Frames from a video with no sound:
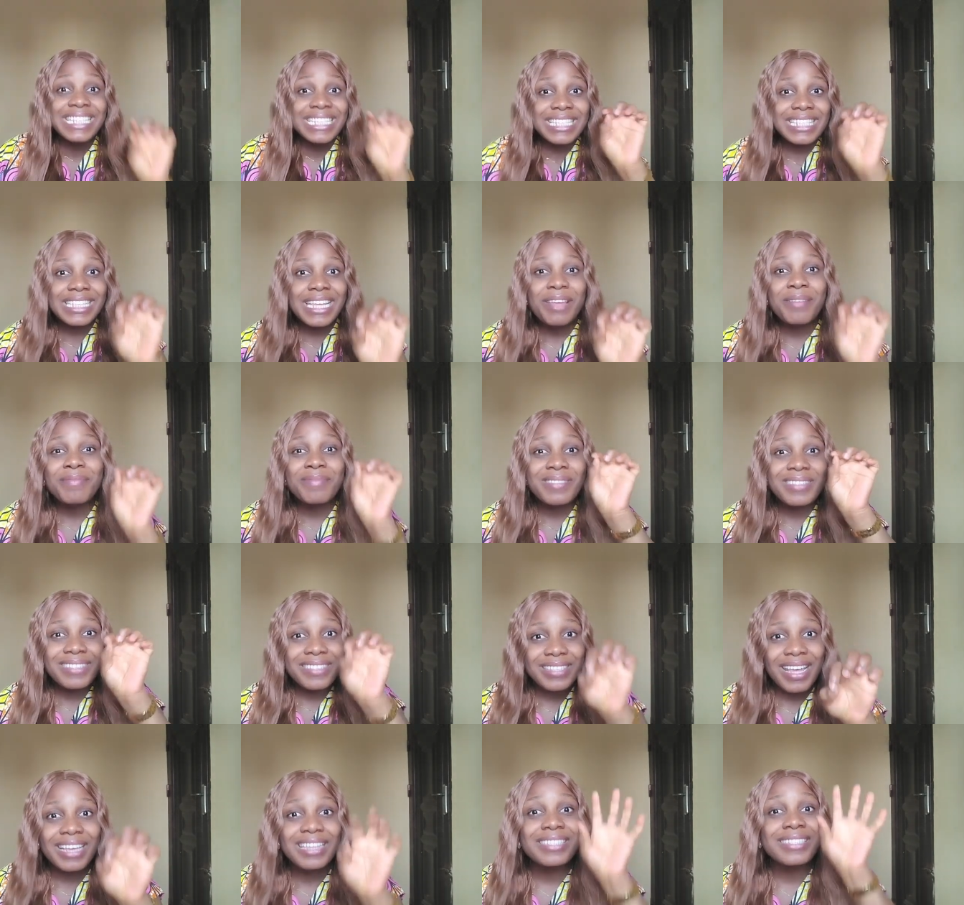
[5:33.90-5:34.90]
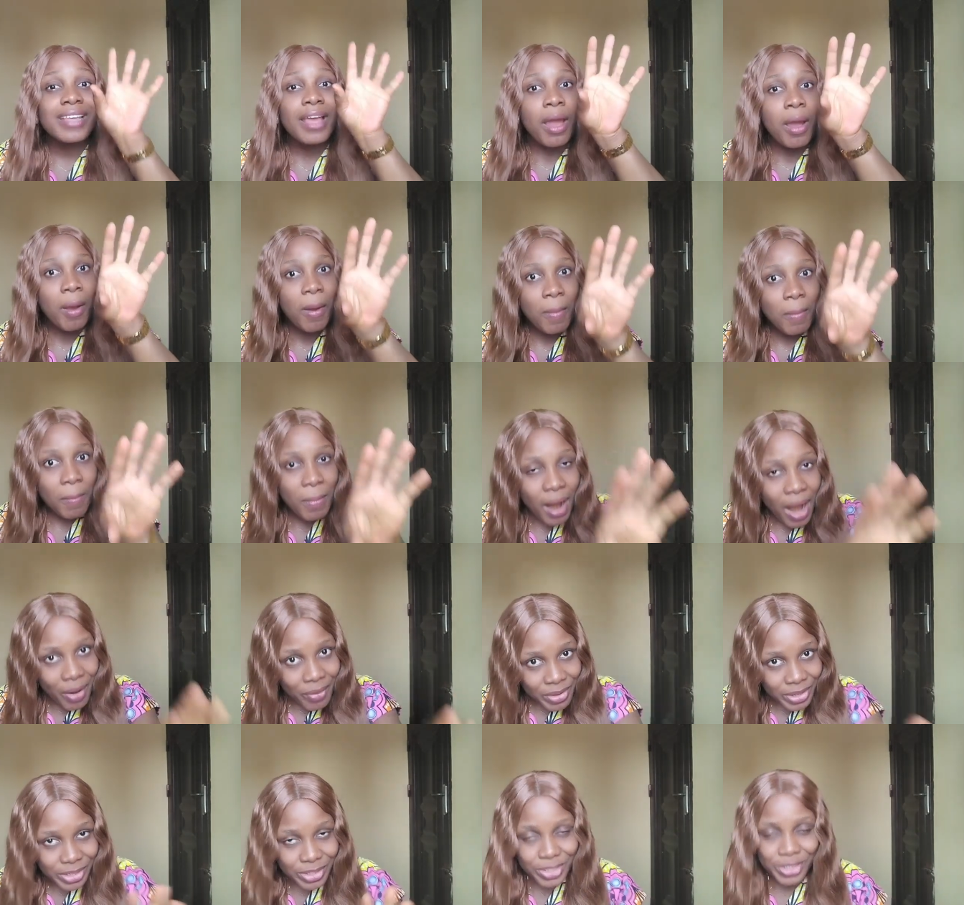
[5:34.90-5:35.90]
same-sex
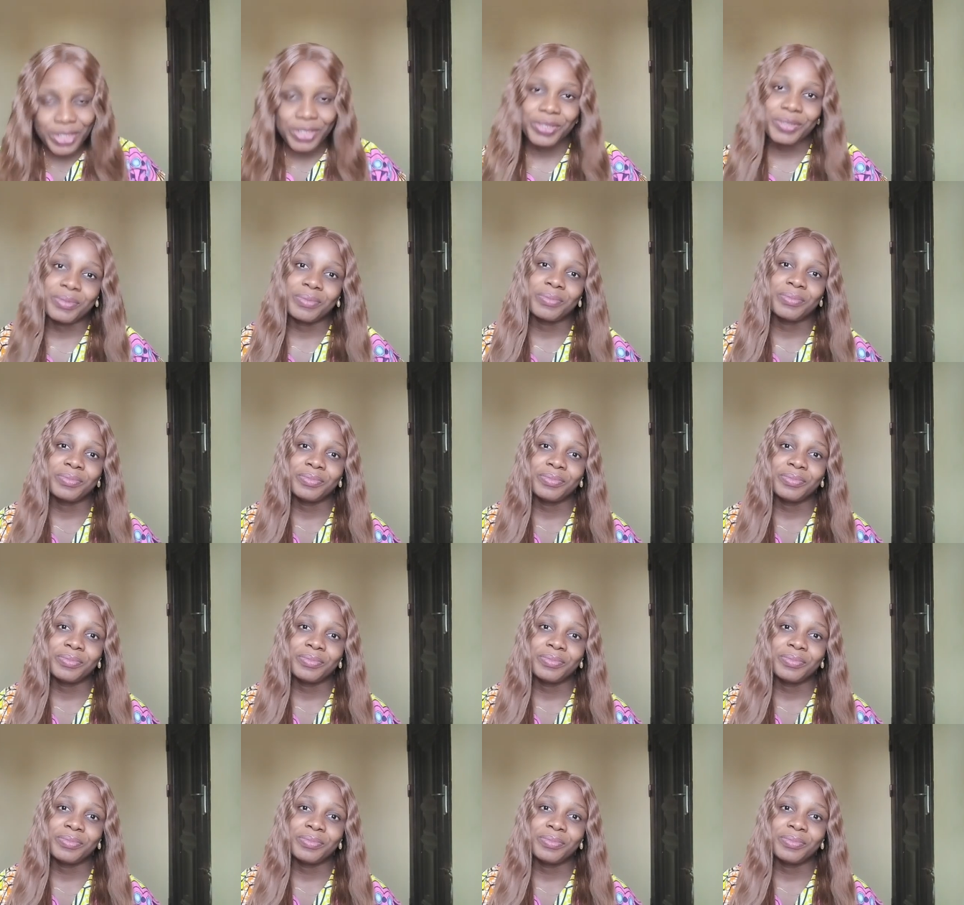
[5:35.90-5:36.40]
marriage